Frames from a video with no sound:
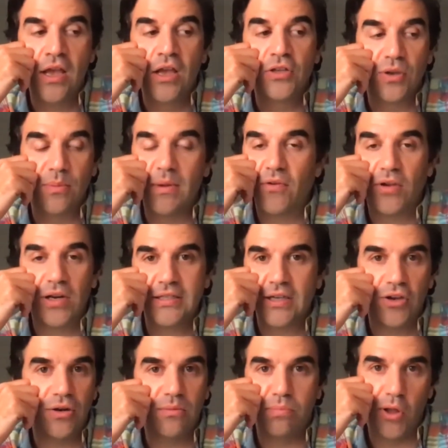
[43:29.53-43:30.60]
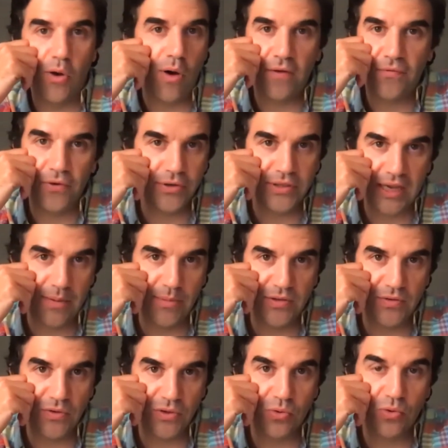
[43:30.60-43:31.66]
So I'm never going to tell you to blow off your assignments
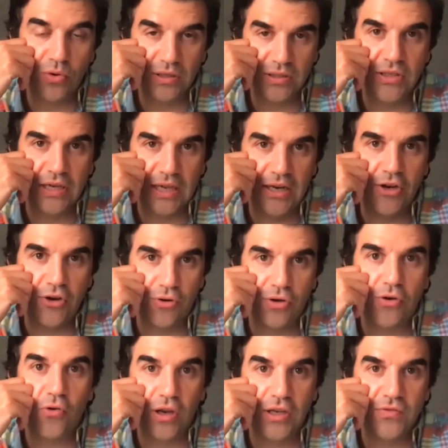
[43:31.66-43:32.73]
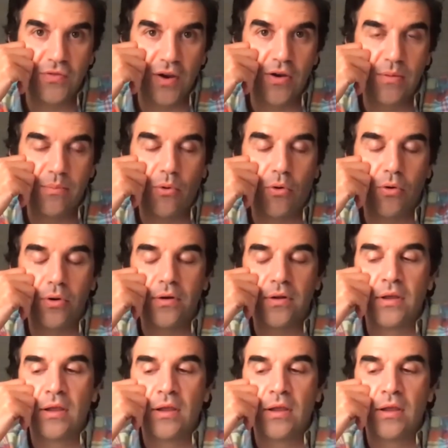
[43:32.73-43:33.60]
for school because getting your degree is very important